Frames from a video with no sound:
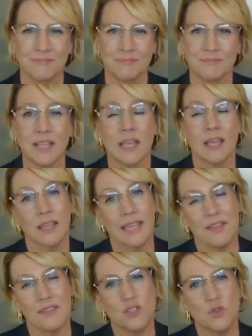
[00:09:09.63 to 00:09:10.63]
Yeah,
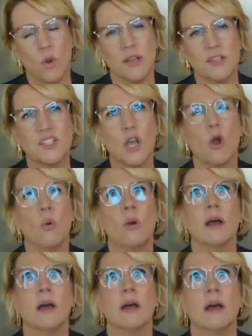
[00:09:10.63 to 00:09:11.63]
that's right. So,
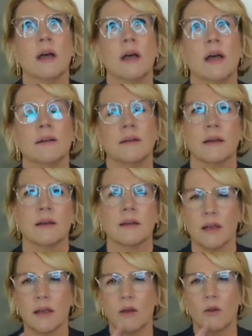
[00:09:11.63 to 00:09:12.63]

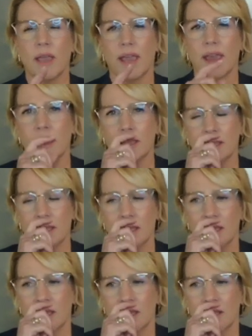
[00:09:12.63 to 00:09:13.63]
okay.
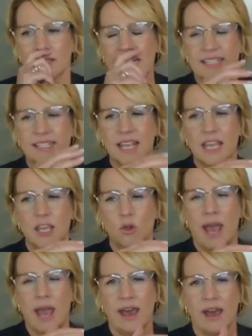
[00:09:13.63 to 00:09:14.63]
Let's say you
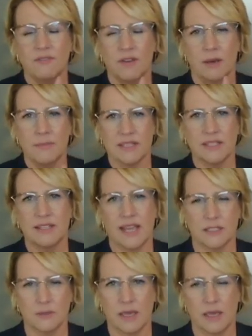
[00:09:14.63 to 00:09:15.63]
have a
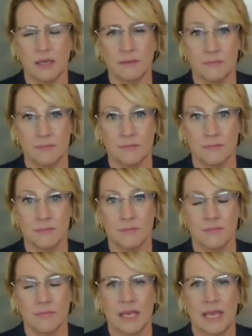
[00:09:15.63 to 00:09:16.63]
mastectomy.
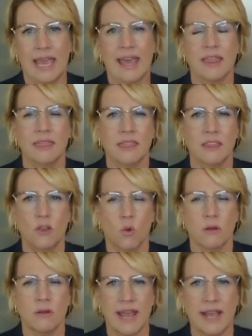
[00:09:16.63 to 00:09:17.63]
And your
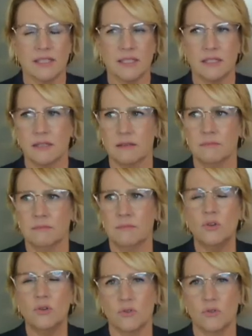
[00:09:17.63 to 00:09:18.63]
next
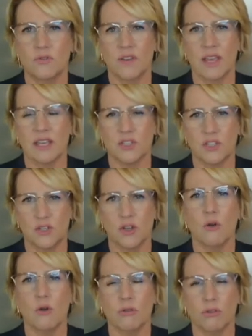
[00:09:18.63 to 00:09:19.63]
move is to
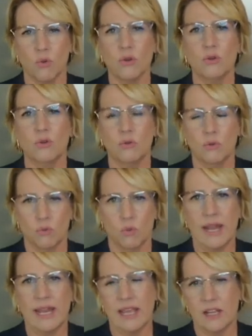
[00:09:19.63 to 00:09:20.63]
go through
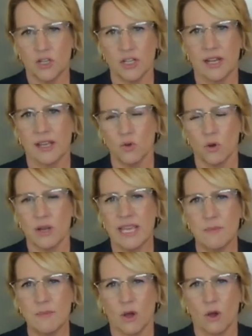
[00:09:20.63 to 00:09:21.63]
radiation and or
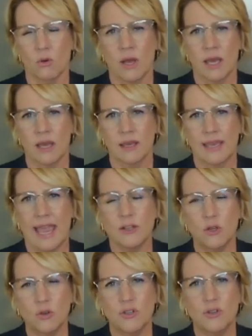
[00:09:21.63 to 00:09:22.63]
chemo. Can
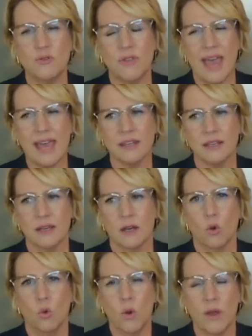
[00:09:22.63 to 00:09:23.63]
you do that
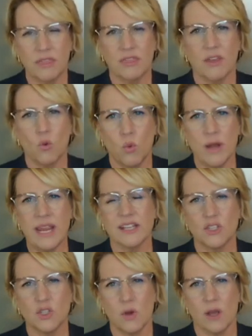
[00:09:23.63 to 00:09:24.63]
with a
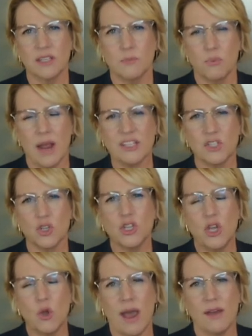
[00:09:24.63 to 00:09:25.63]
reconstructed breast, or do
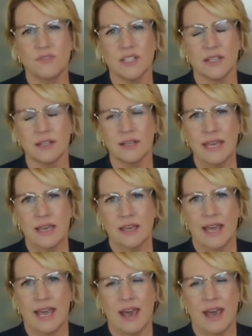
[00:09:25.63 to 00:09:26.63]
you have to
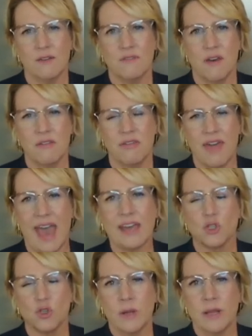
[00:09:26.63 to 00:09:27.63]
have that
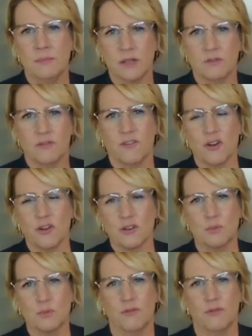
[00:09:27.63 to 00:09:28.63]
treatment
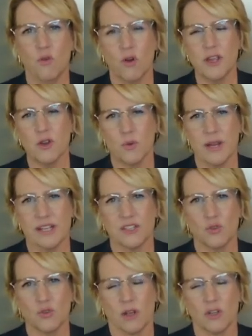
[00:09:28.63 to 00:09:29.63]
first before your
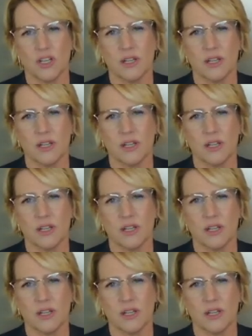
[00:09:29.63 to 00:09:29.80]
reconstruction?